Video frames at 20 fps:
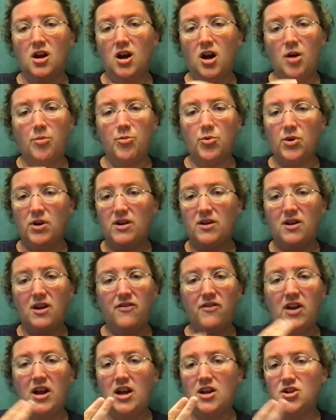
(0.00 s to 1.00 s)

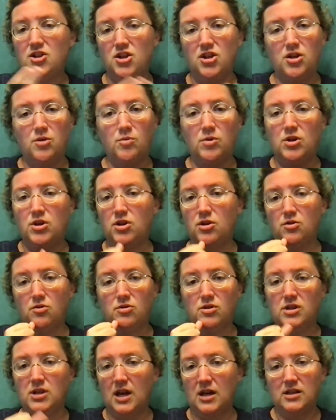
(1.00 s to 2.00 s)
abbreviation you would
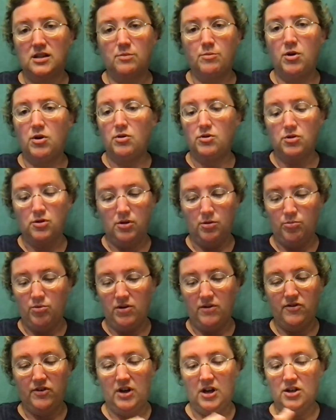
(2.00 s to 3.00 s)
use as a postal
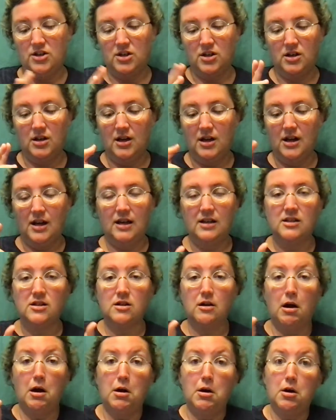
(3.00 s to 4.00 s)
abbreviation. It's
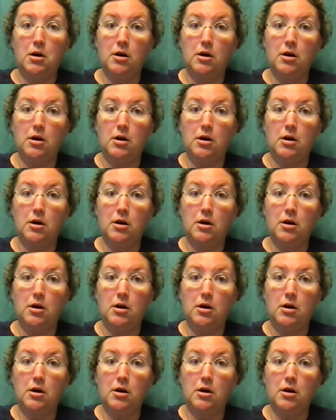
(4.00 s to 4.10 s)
not